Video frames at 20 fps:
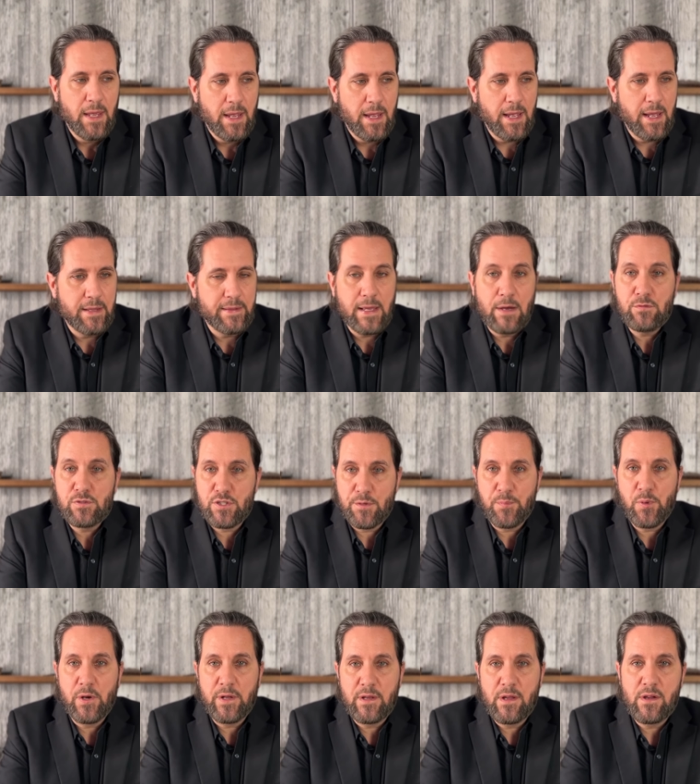And that was a
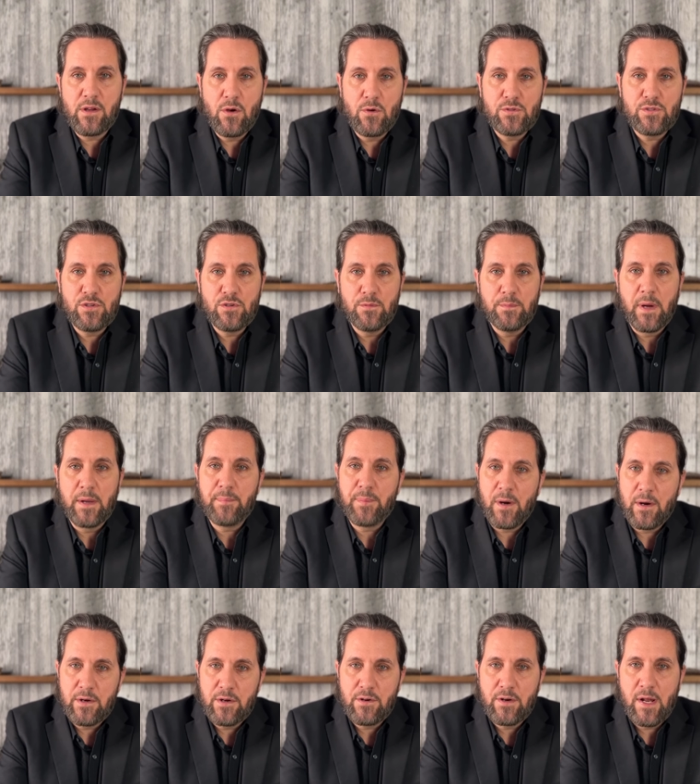pretty good go-to. My
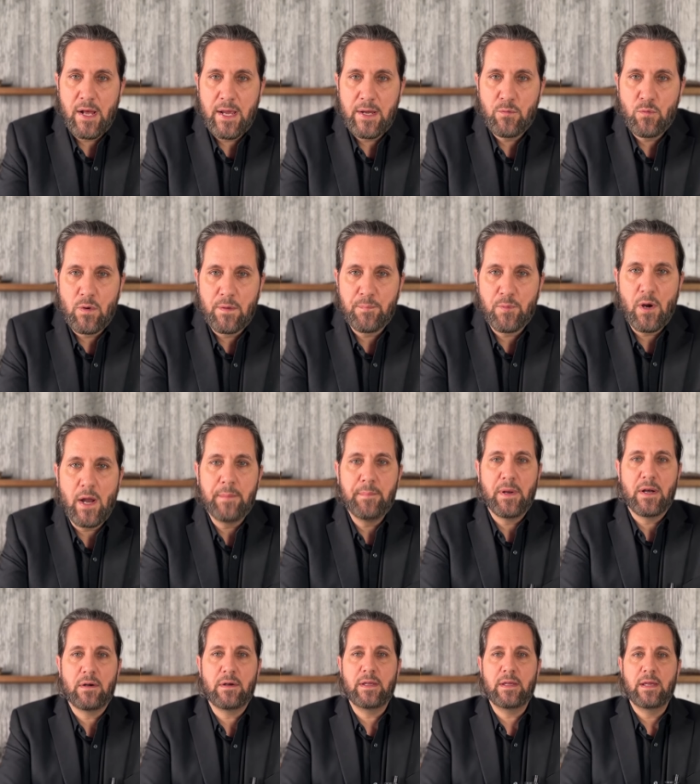partner and I were
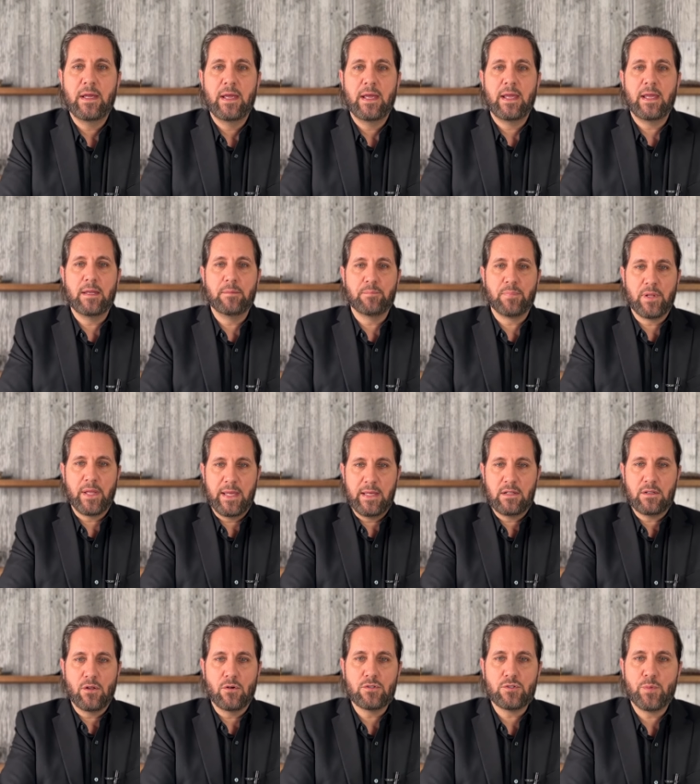primarily in plain
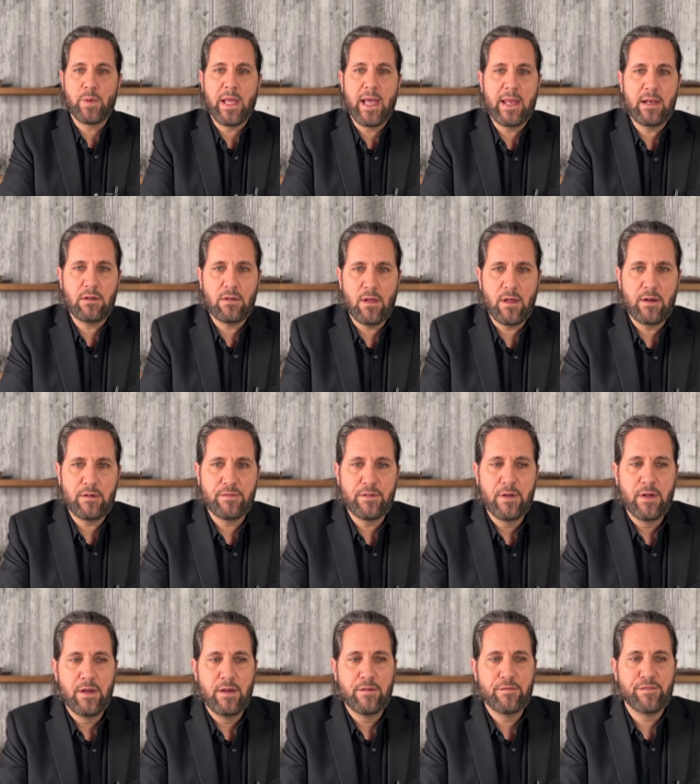clothes. We had a lot of
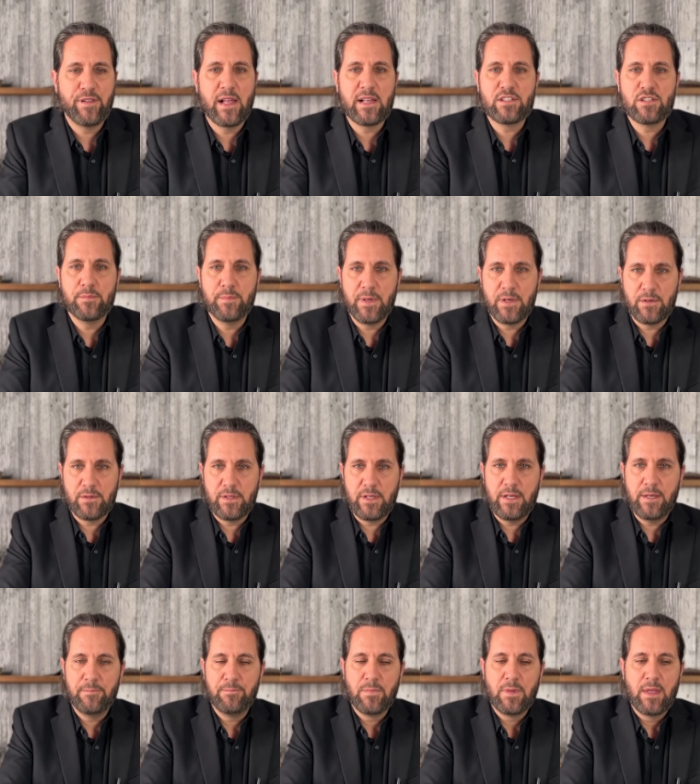
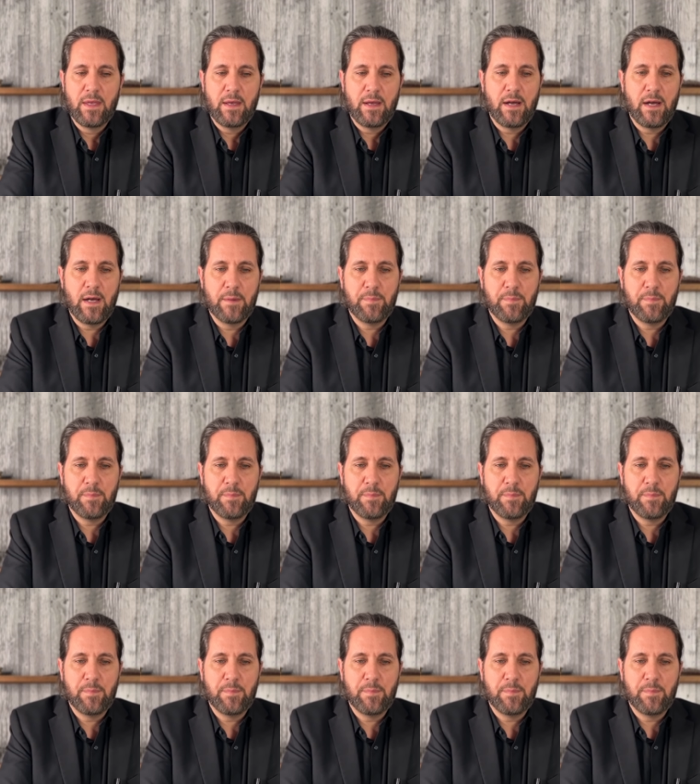flexibility, uh,